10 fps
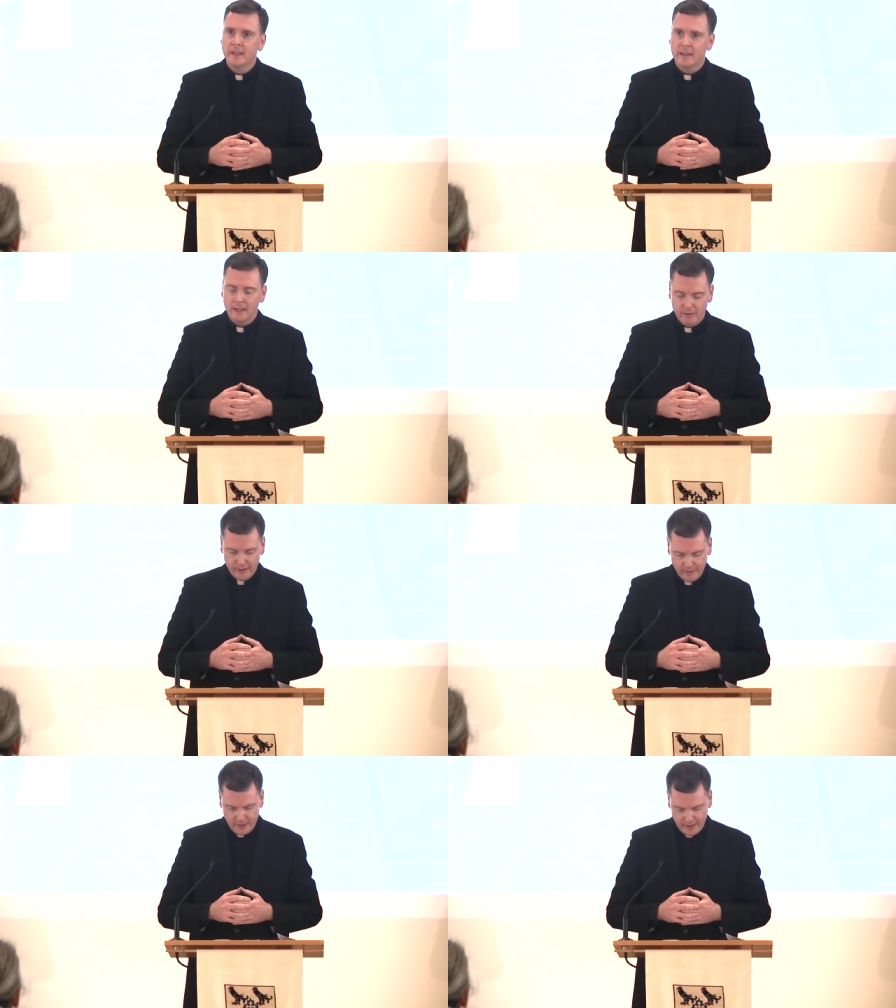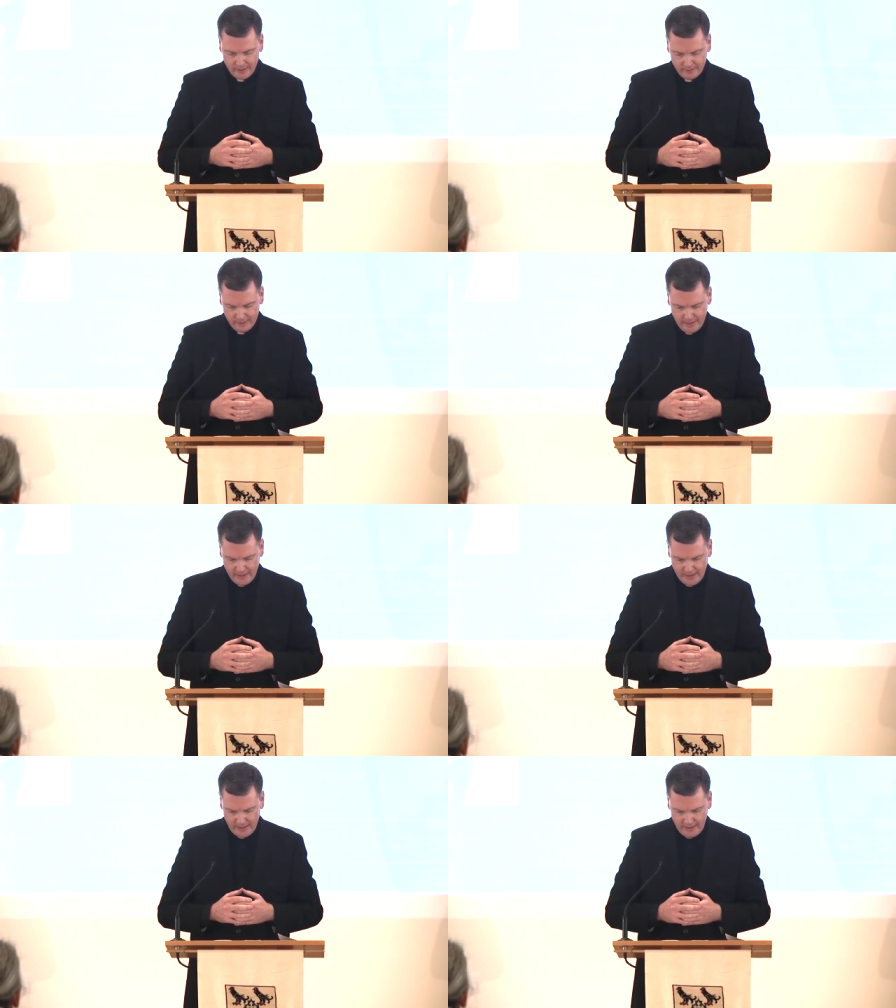in Cleveland, Ohio,
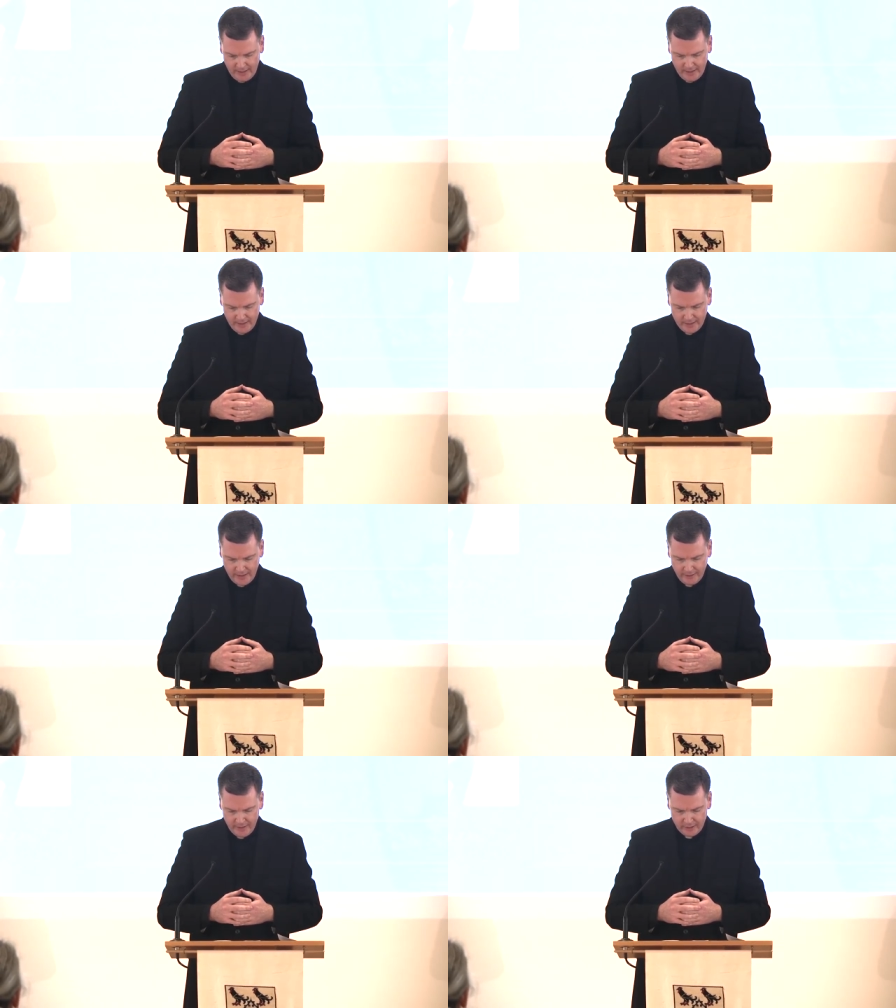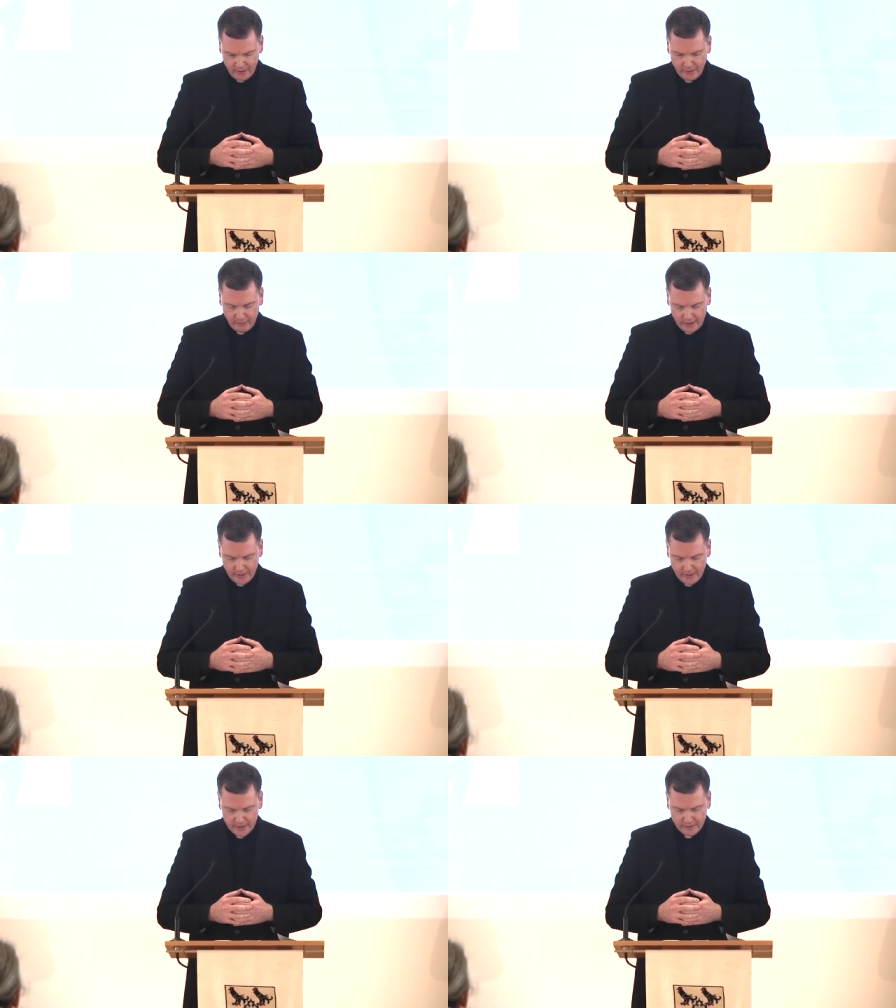and he is internationally
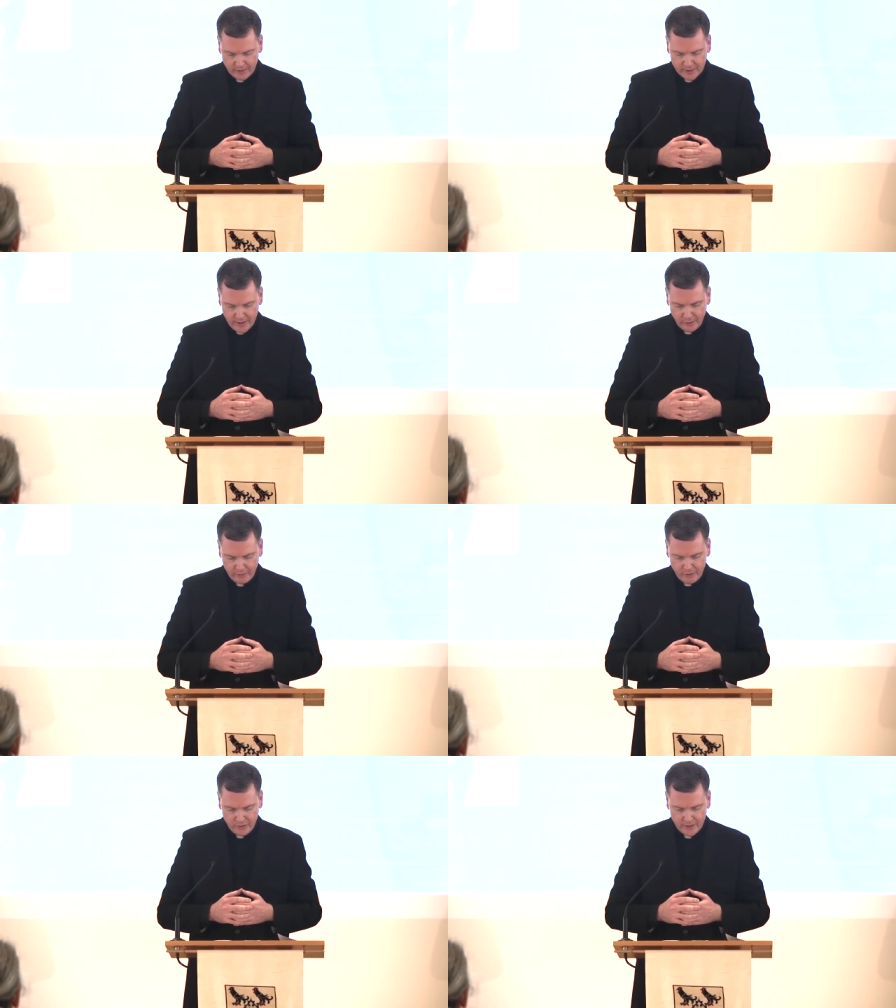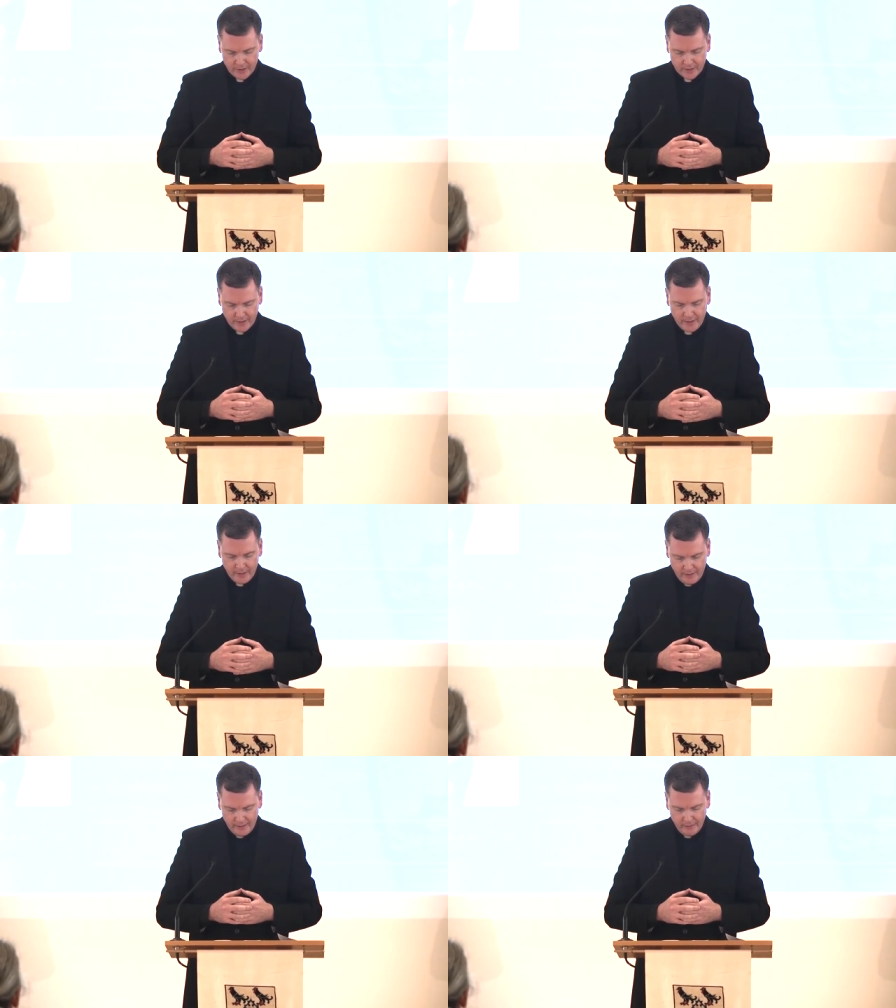recognized for his contributions
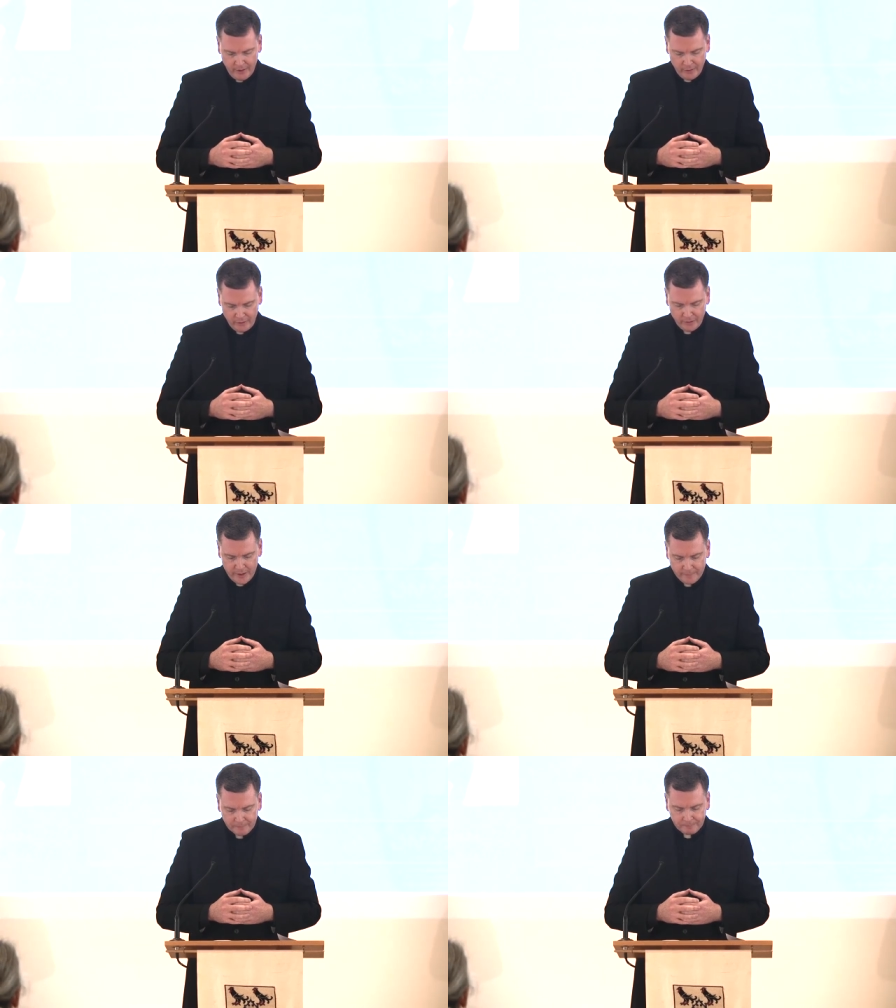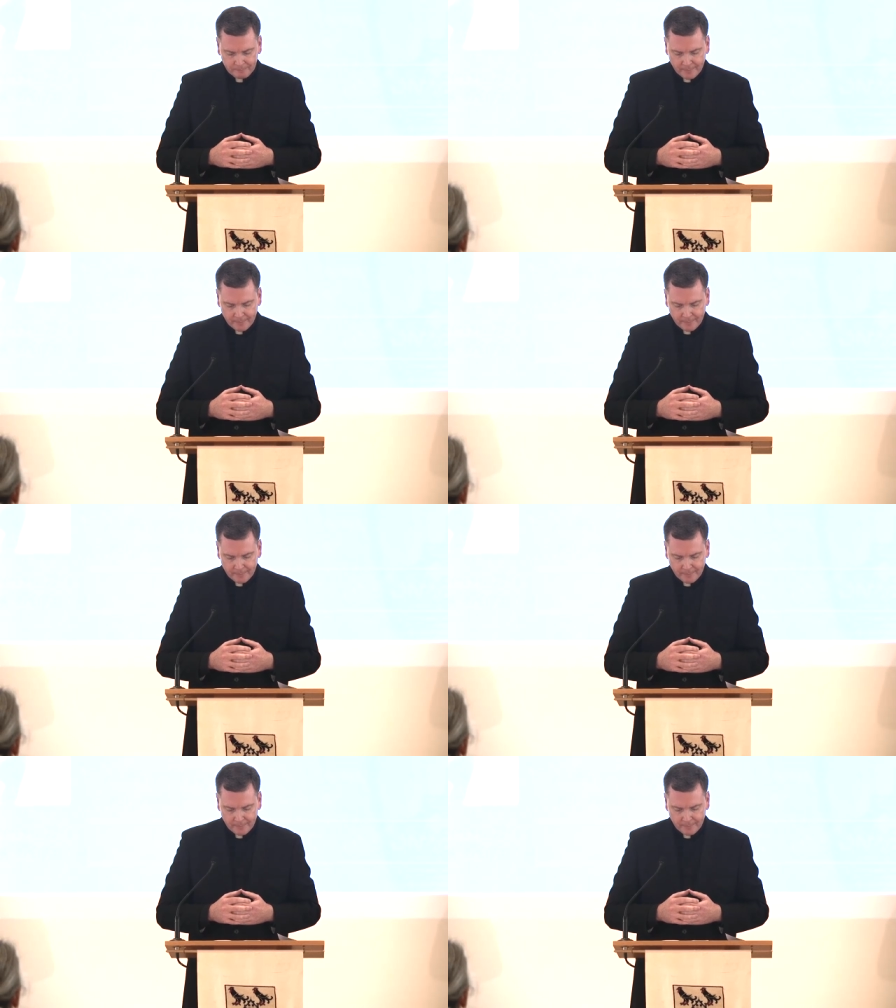to poetry.